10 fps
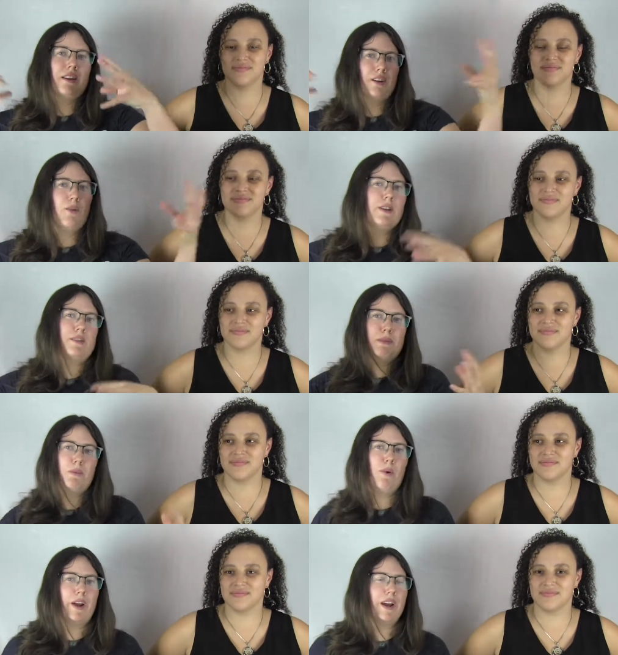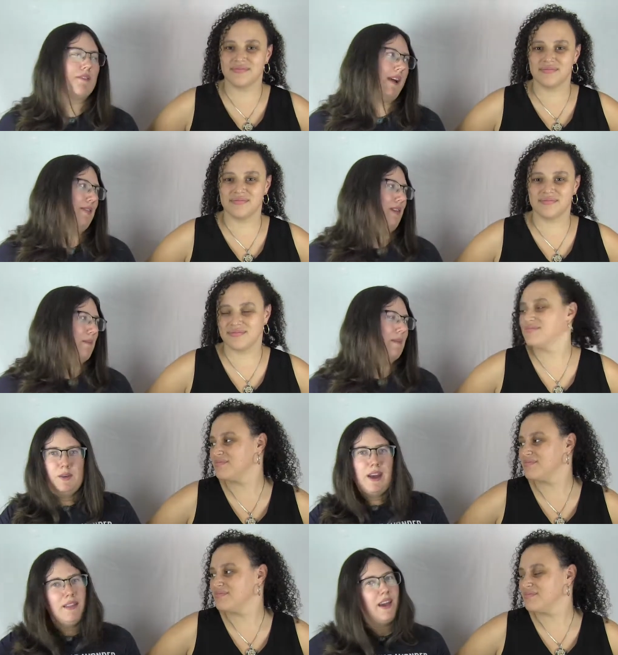Speaker 1: that are going to be warring around them. You
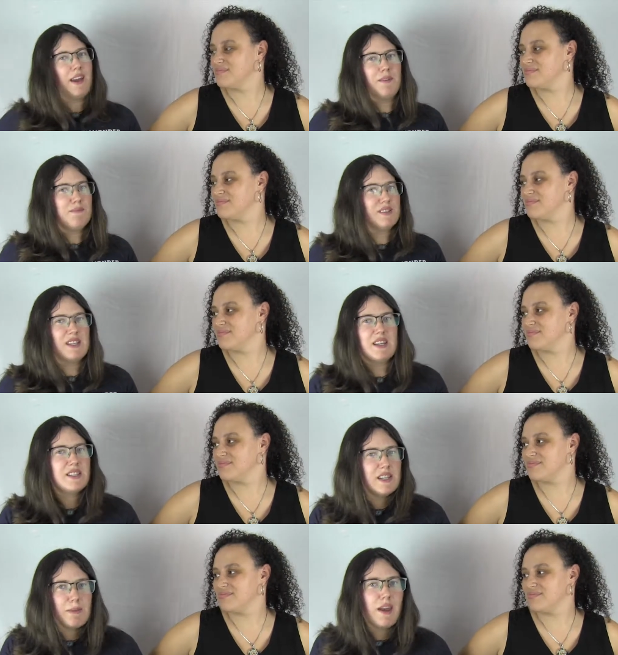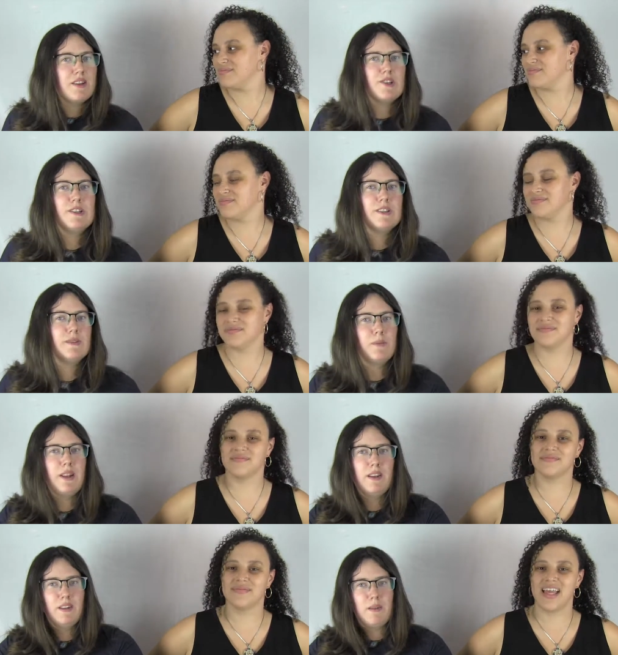get like 60 pages
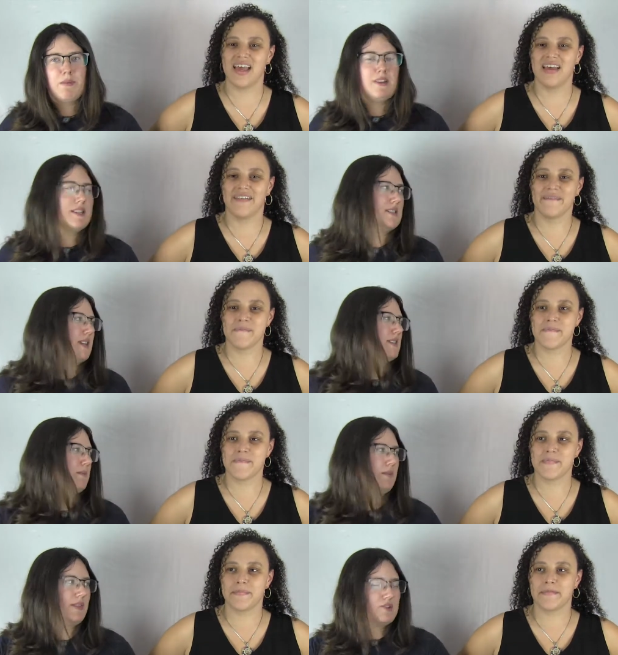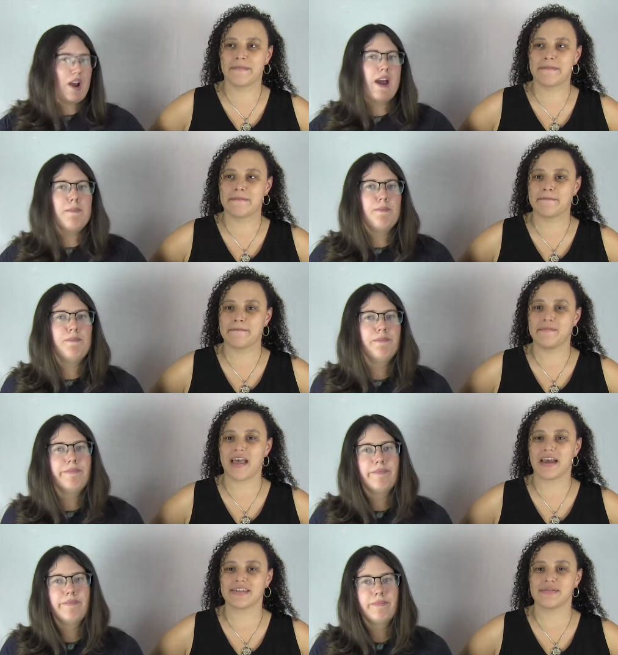when the princess ends up with the tribe.
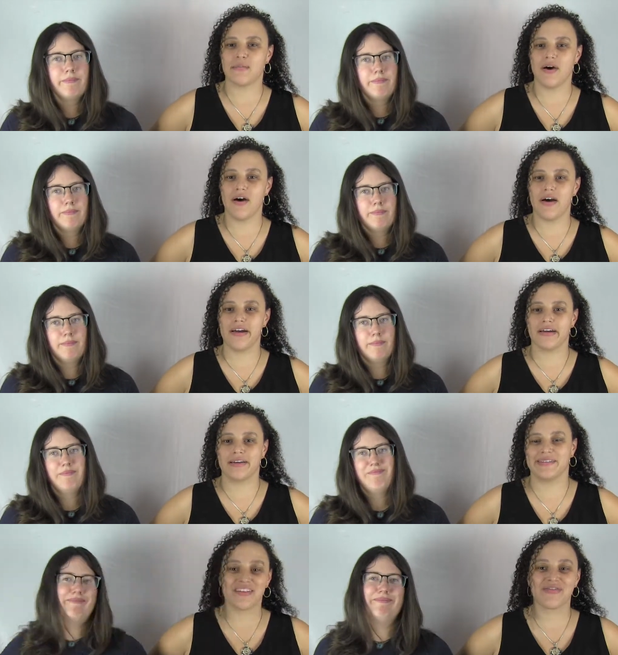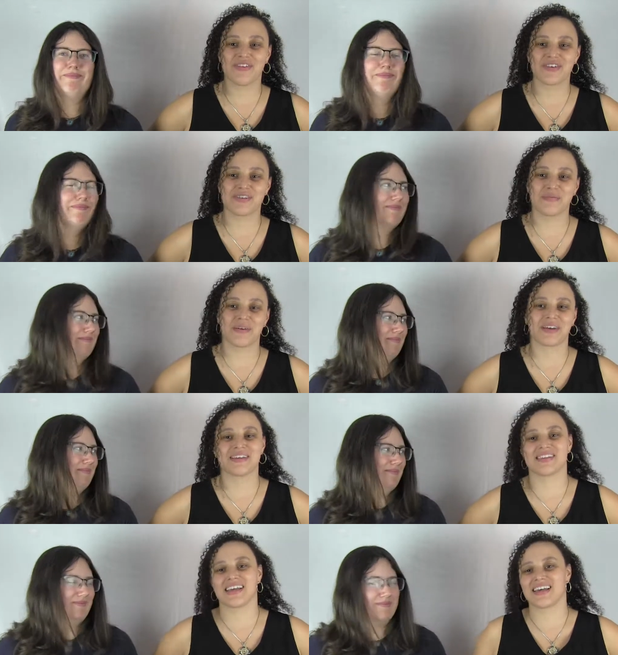
Speaker 2: Next book. The first book
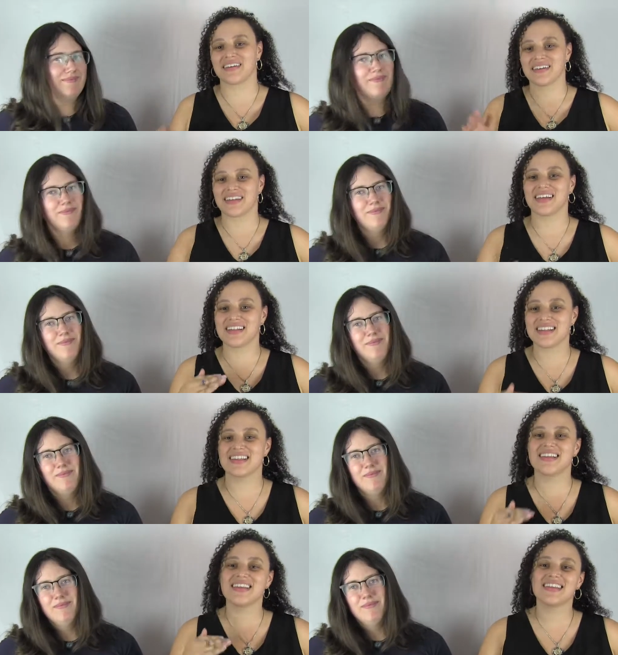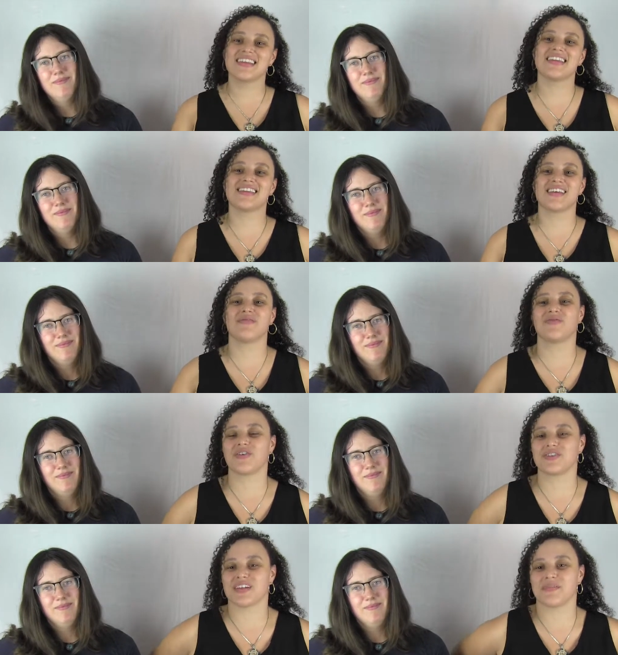is like, it it's
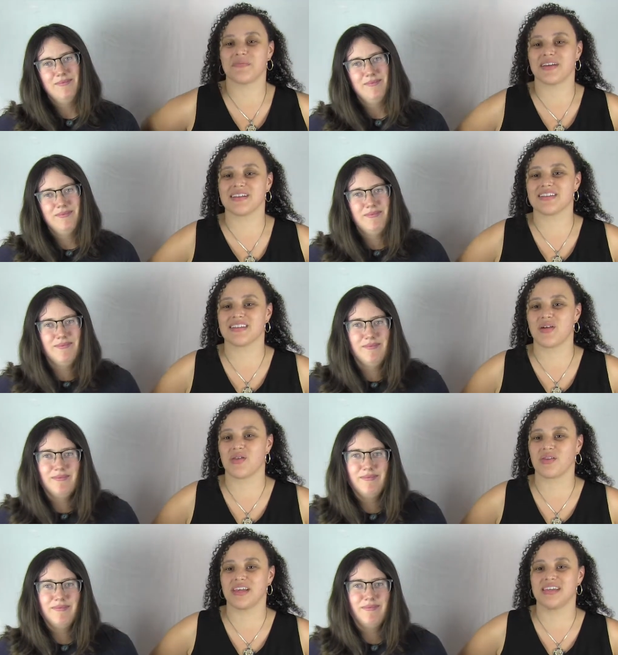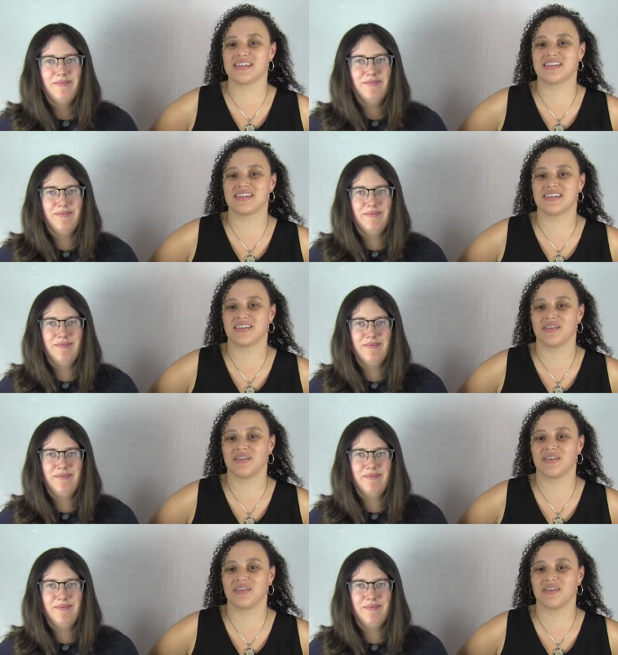unfortunate, but it's the least